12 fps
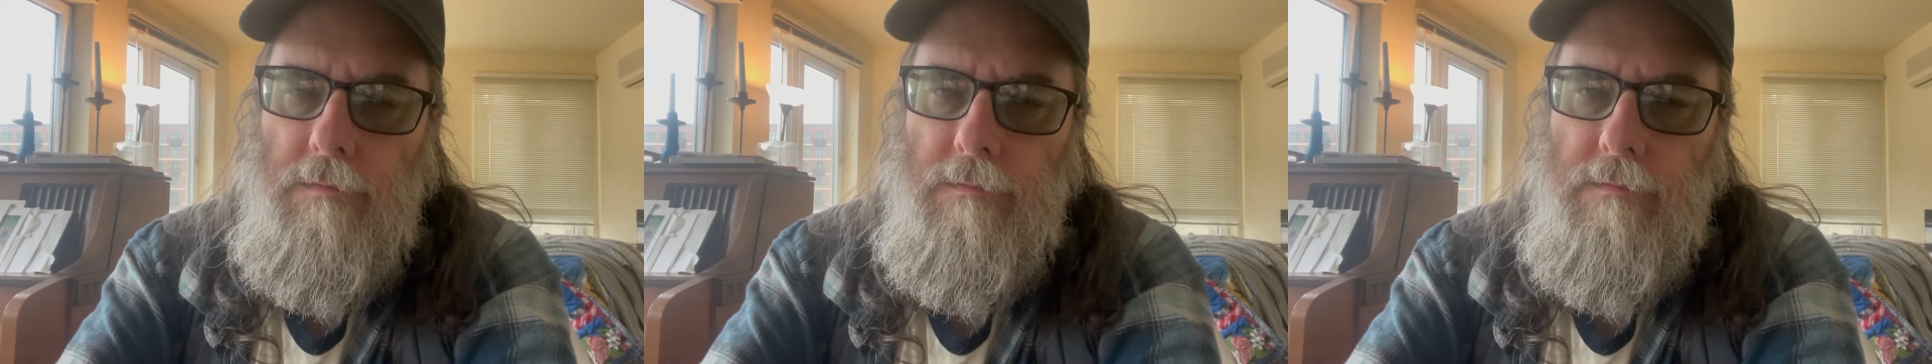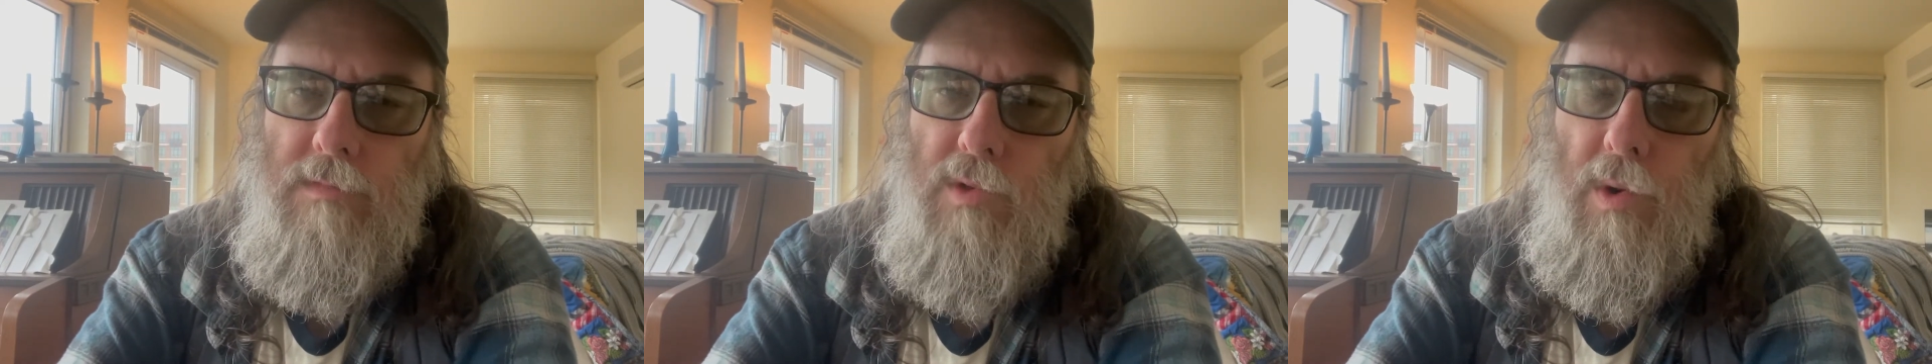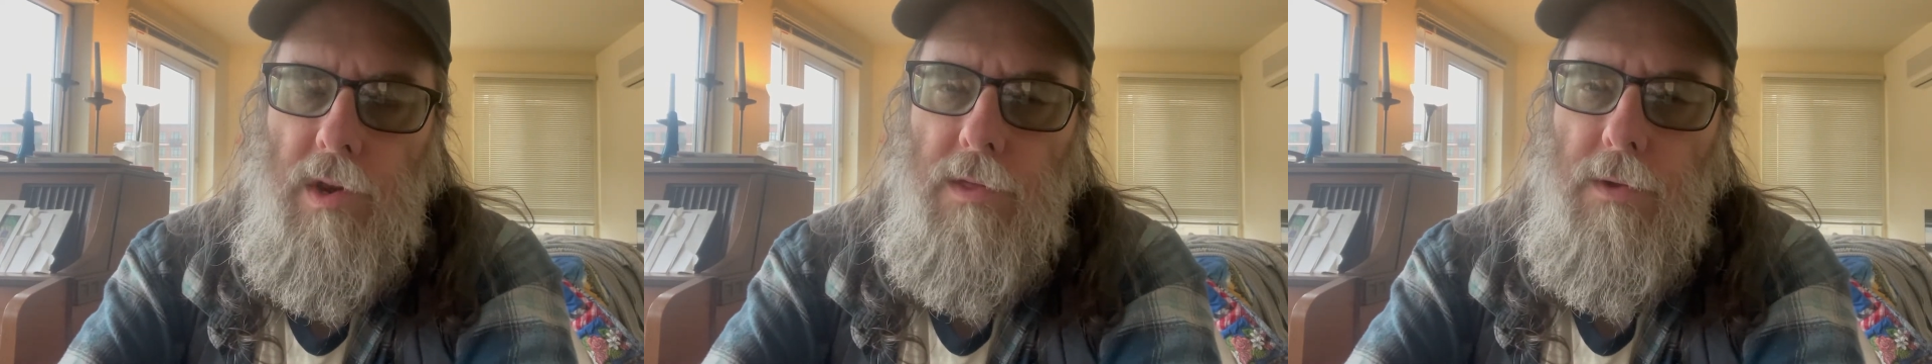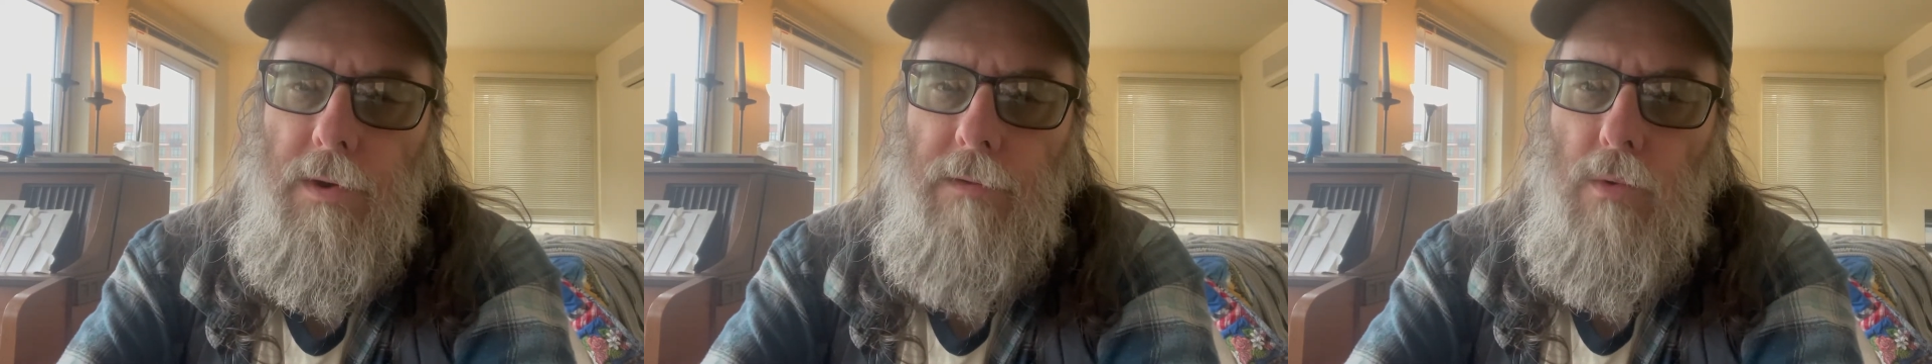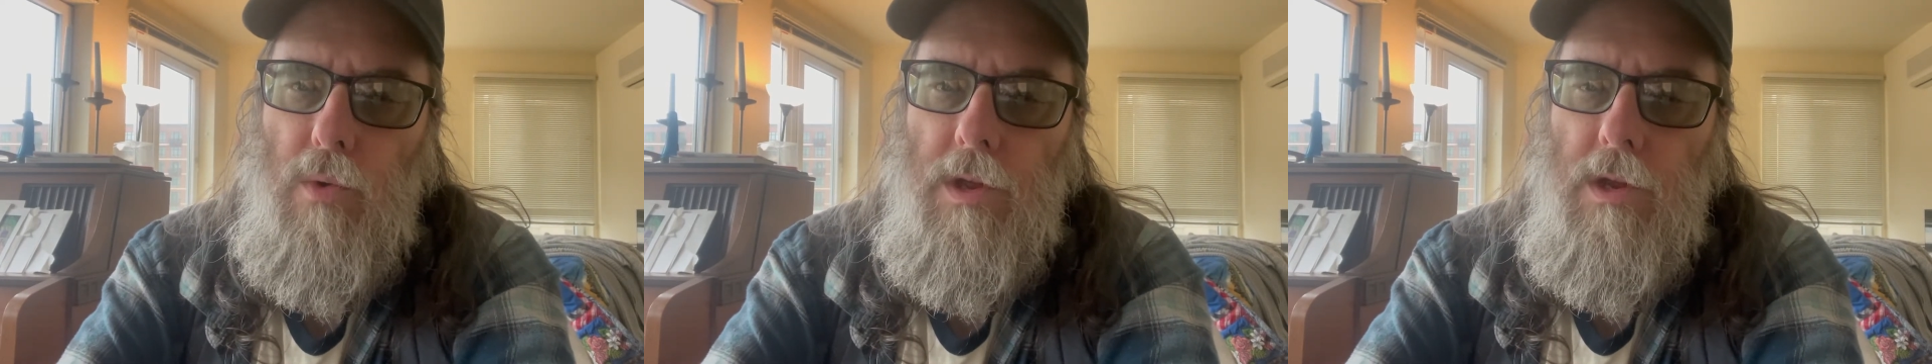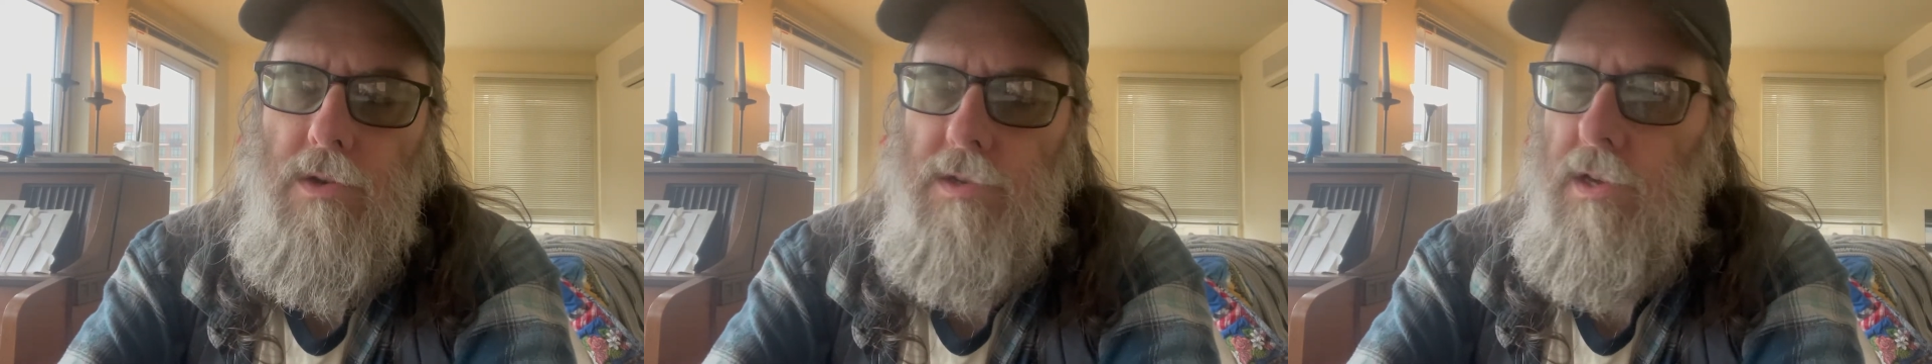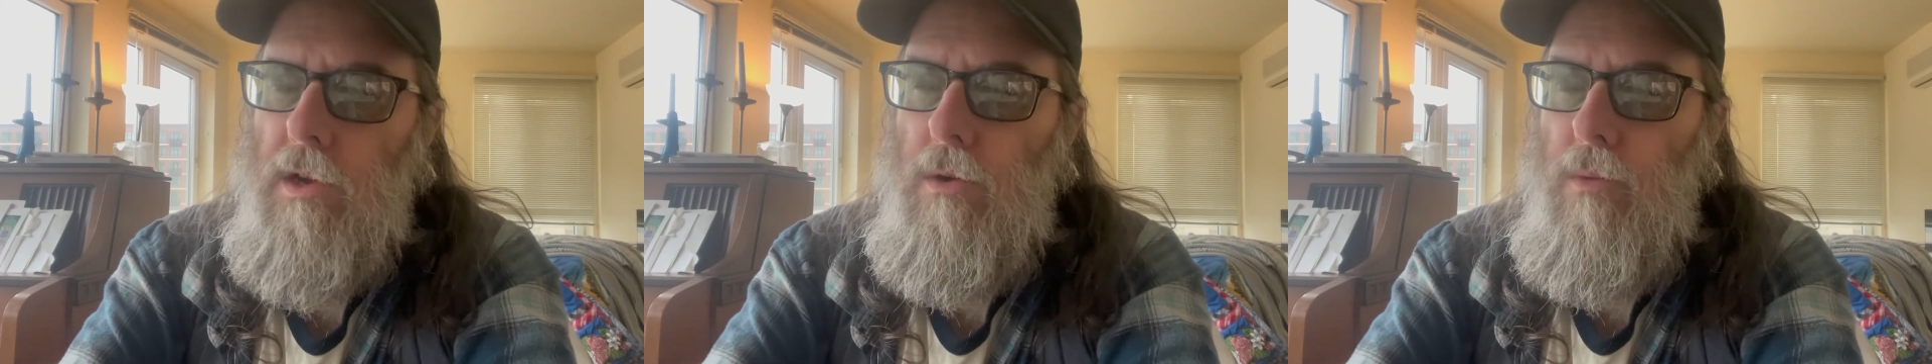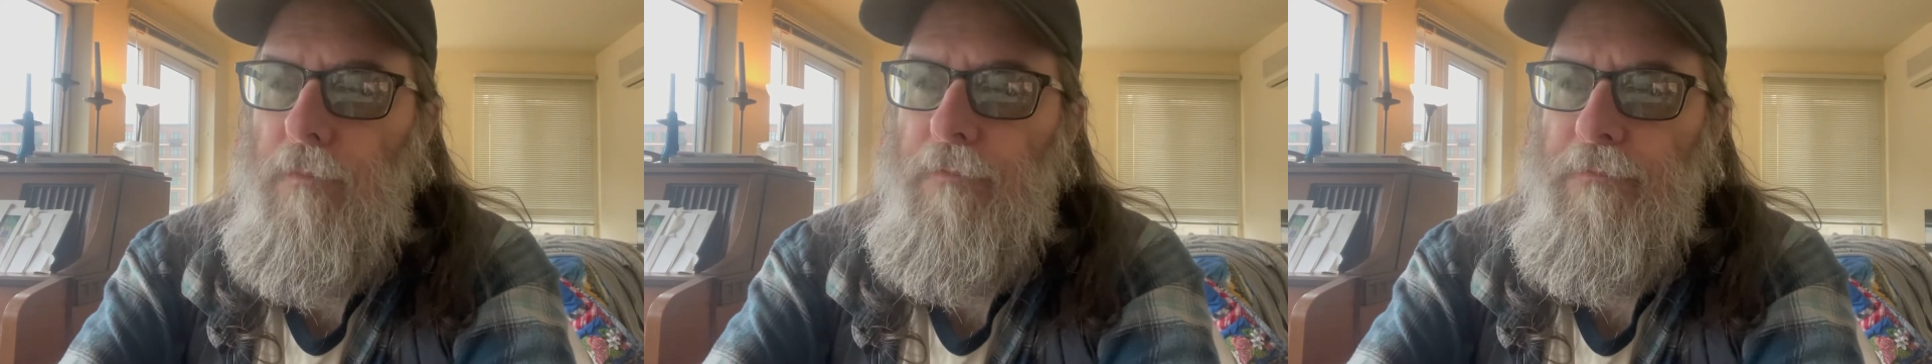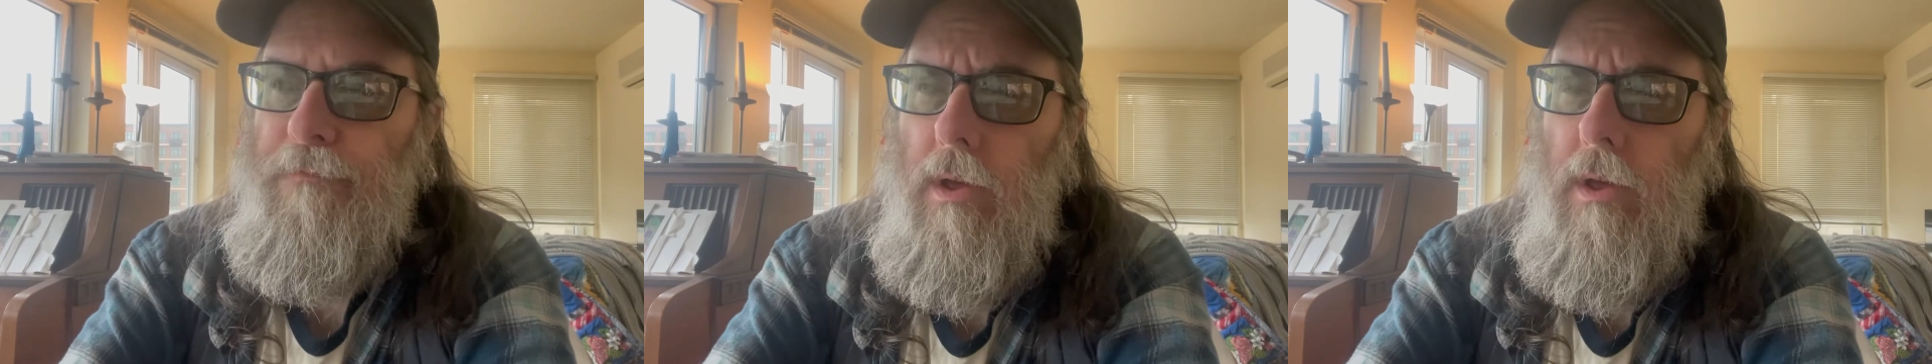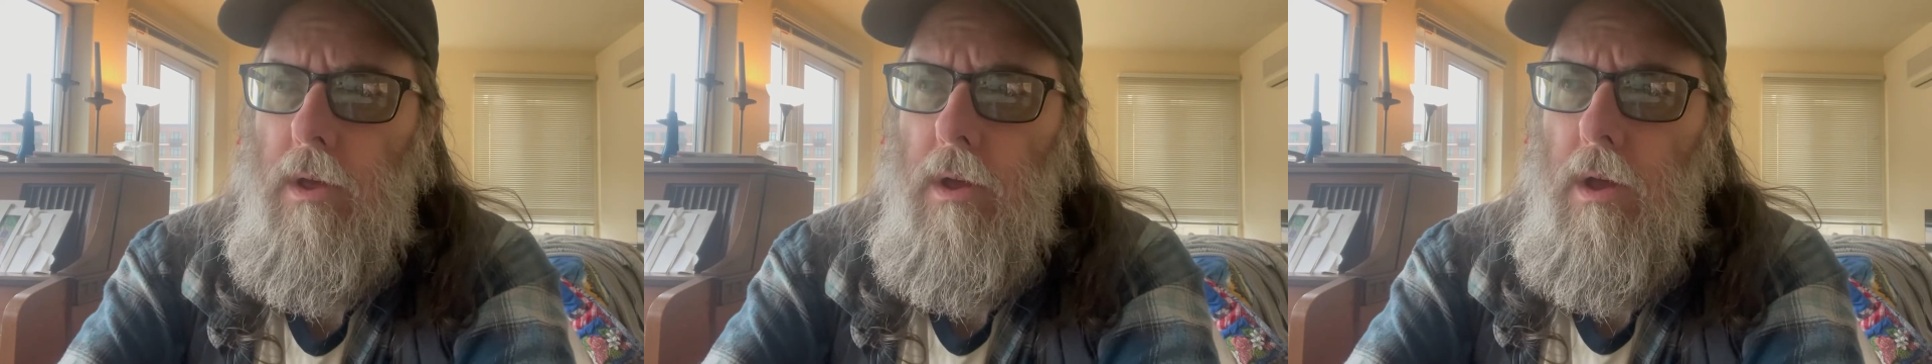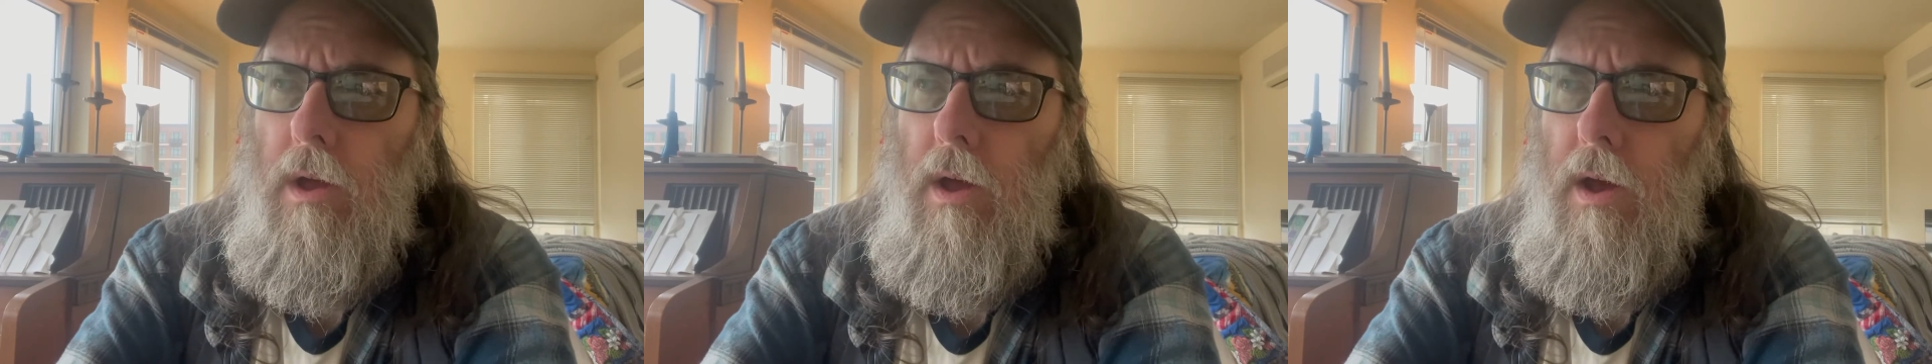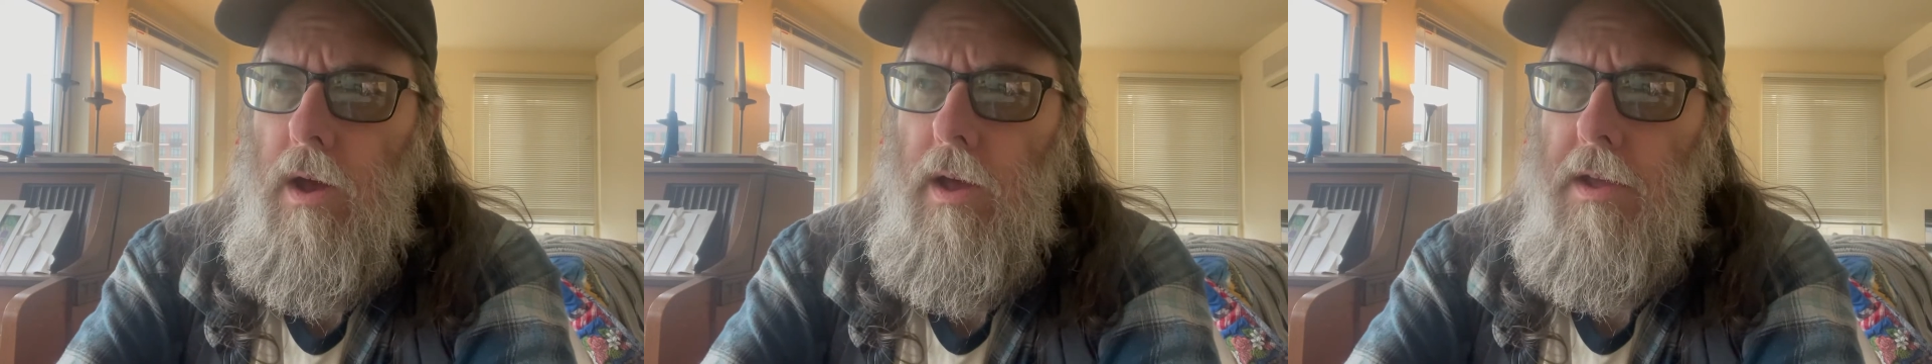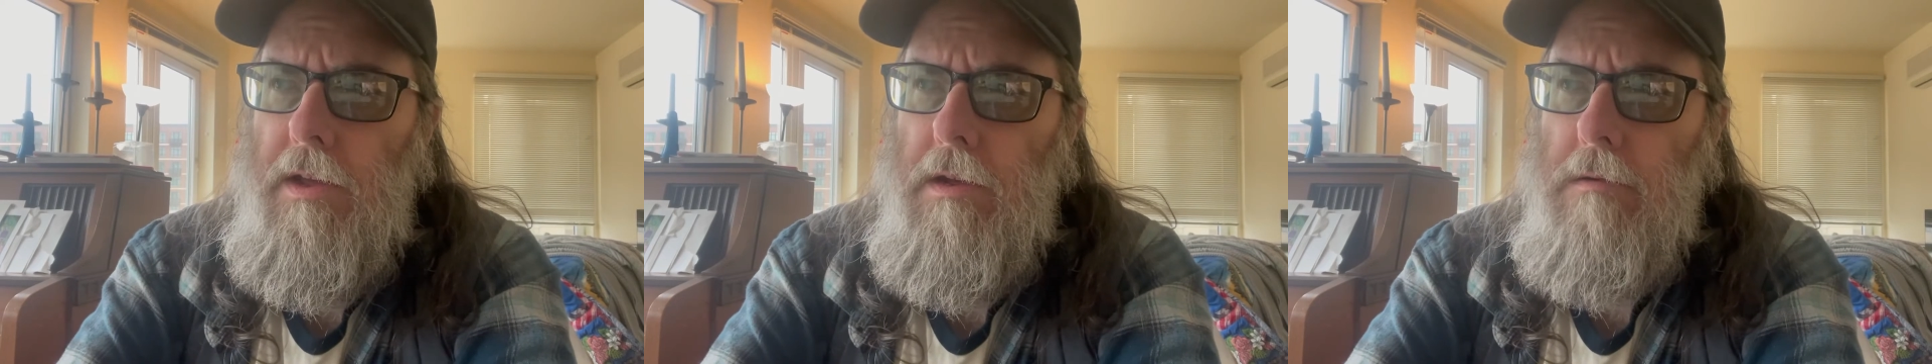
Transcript: 20, 30, 40 years ago. I